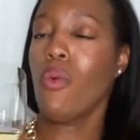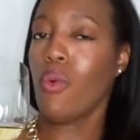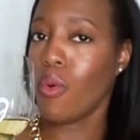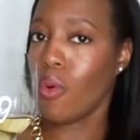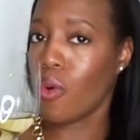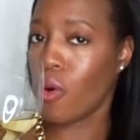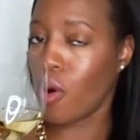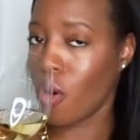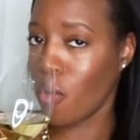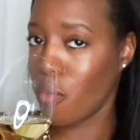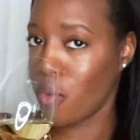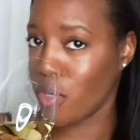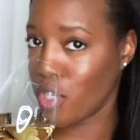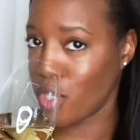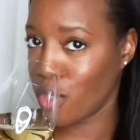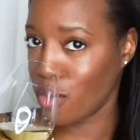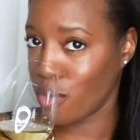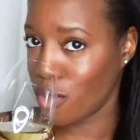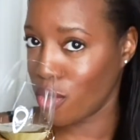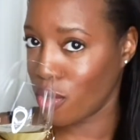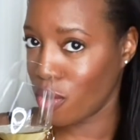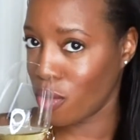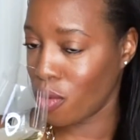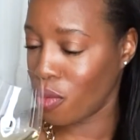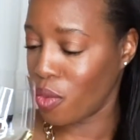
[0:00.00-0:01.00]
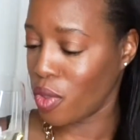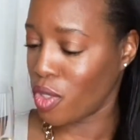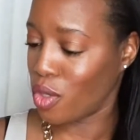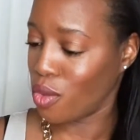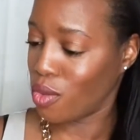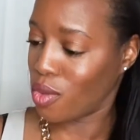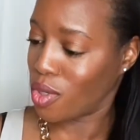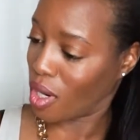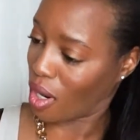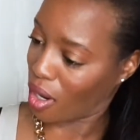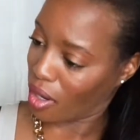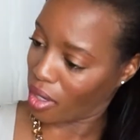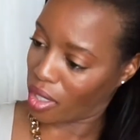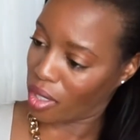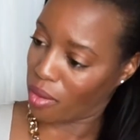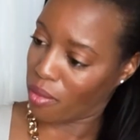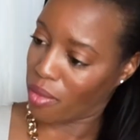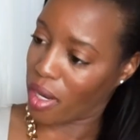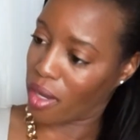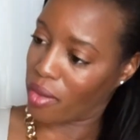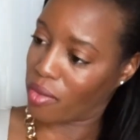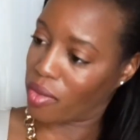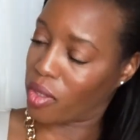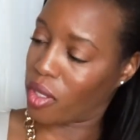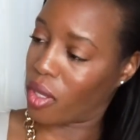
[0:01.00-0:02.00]
Girl, what you doing? What you talking
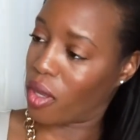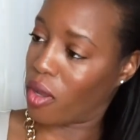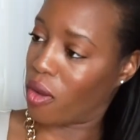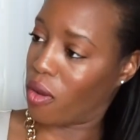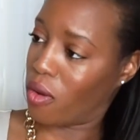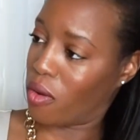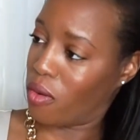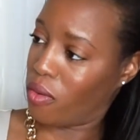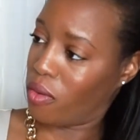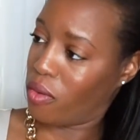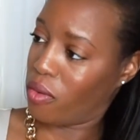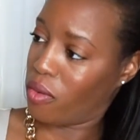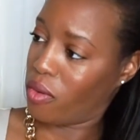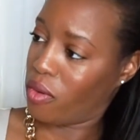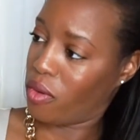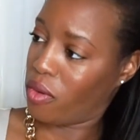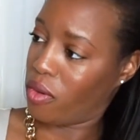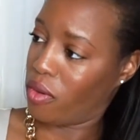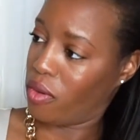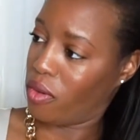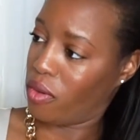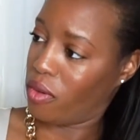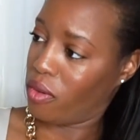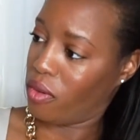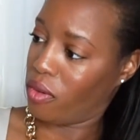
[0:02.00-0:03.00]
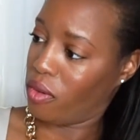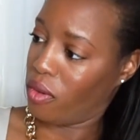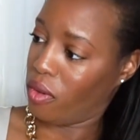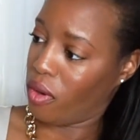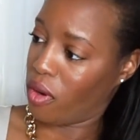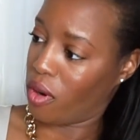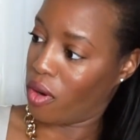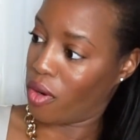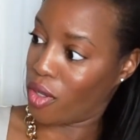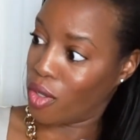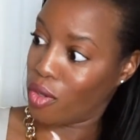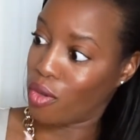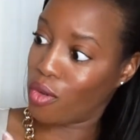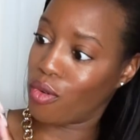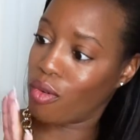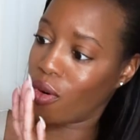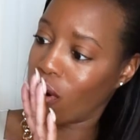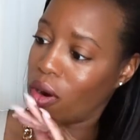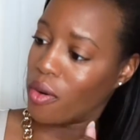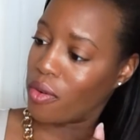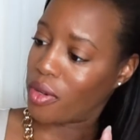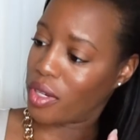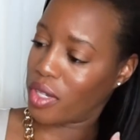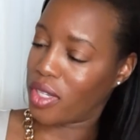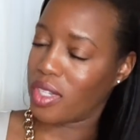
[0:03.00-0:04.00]
about though? Oh, you
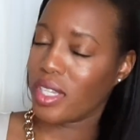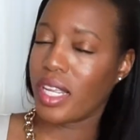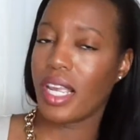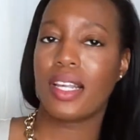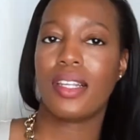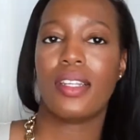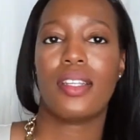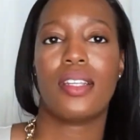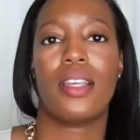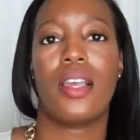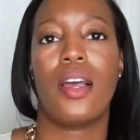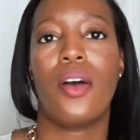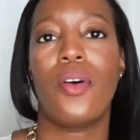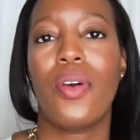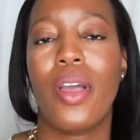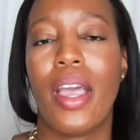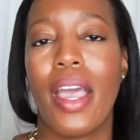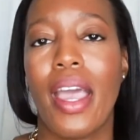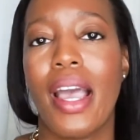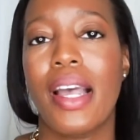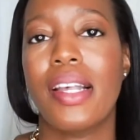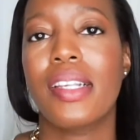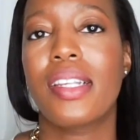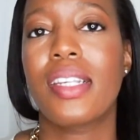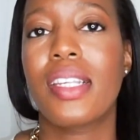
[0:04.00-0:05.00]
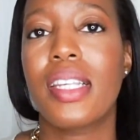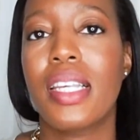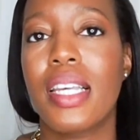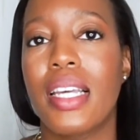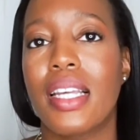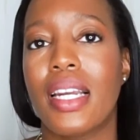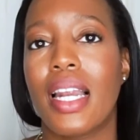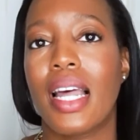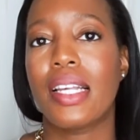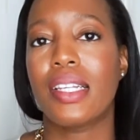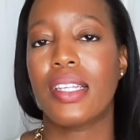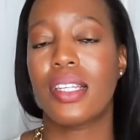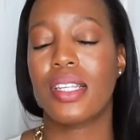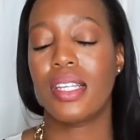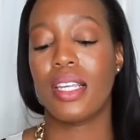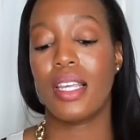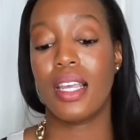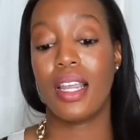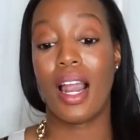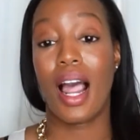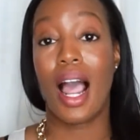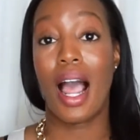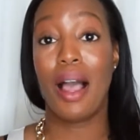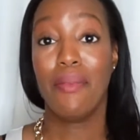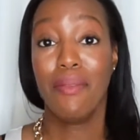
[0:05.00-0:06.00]
grown and sexy. Okay, I see it. I see
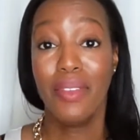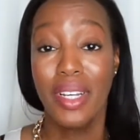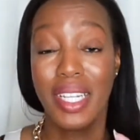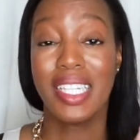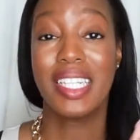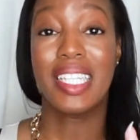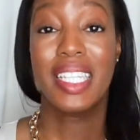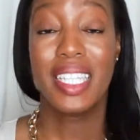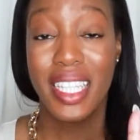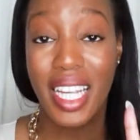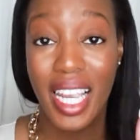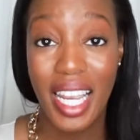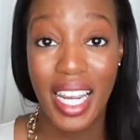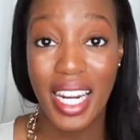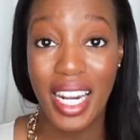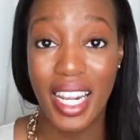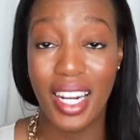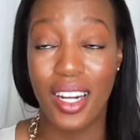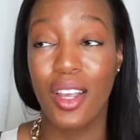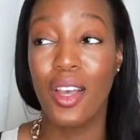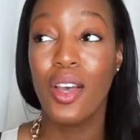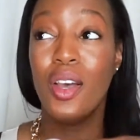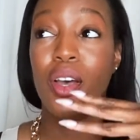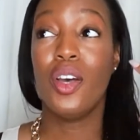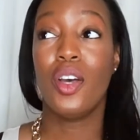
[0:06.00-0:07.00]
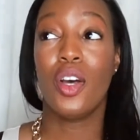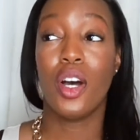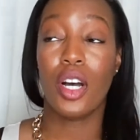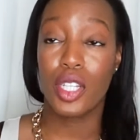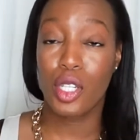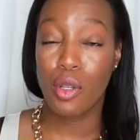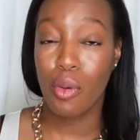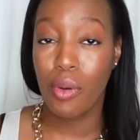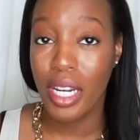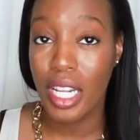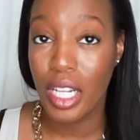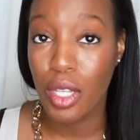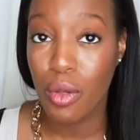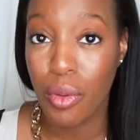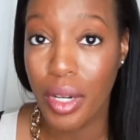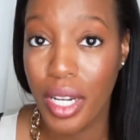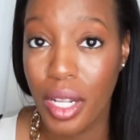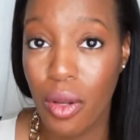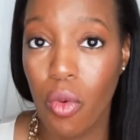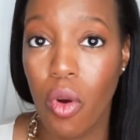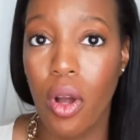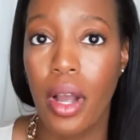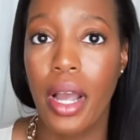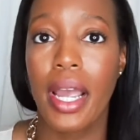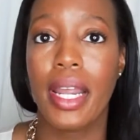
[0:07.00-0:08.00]
it. I'm excited. A 2020
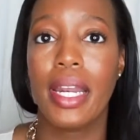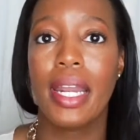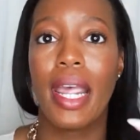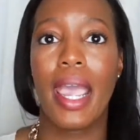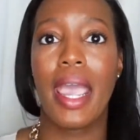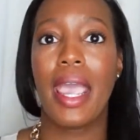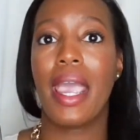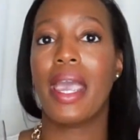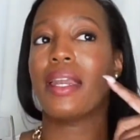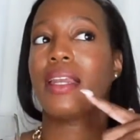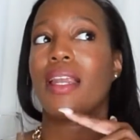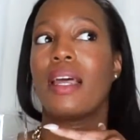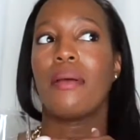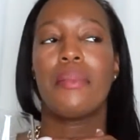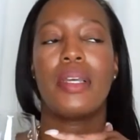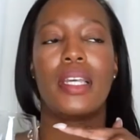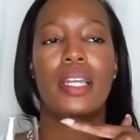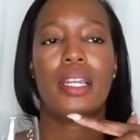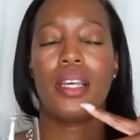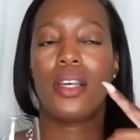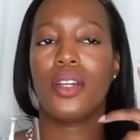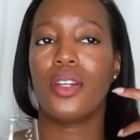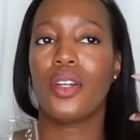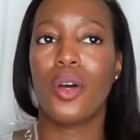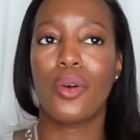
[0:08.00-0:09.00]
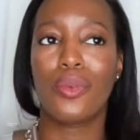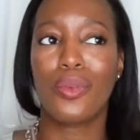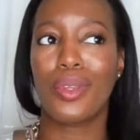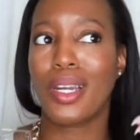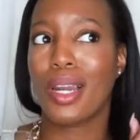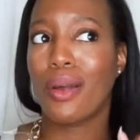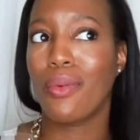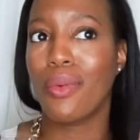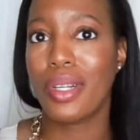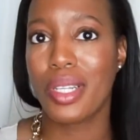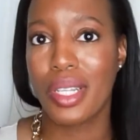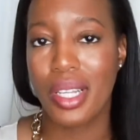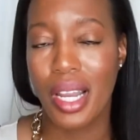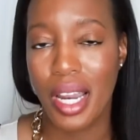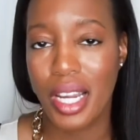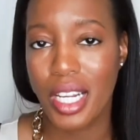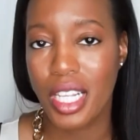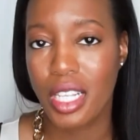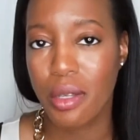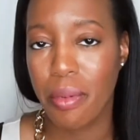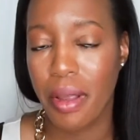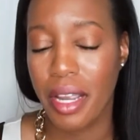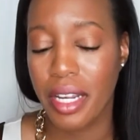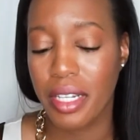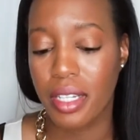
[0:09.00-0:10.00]
wine, and I'm getting a note that I was not
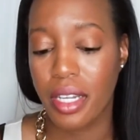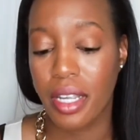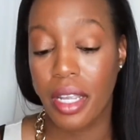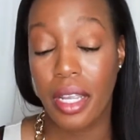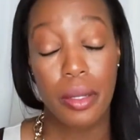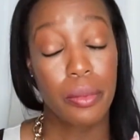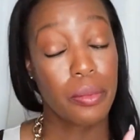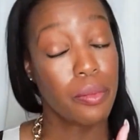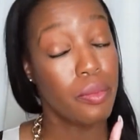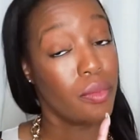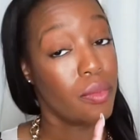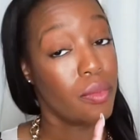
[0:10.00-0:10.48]
expecting.